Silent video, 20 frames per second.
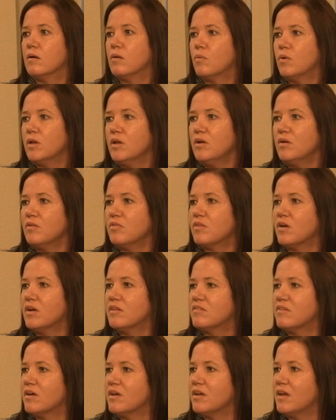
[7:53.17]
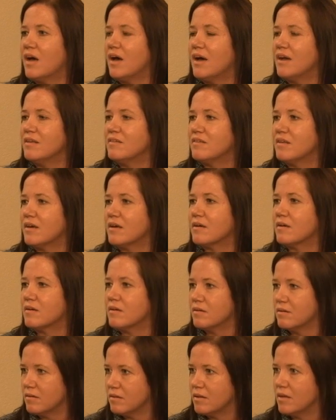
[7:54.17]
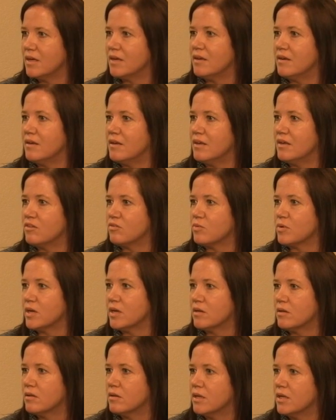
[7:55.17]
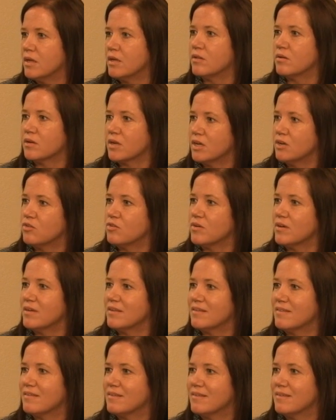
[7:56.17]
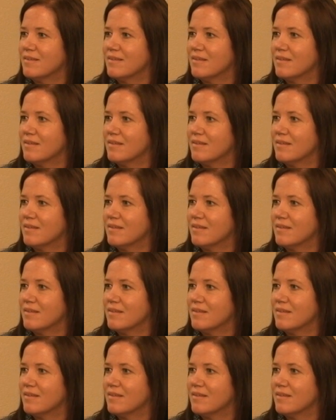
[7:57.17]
What are your thoughts on high tech in Israel and other countries?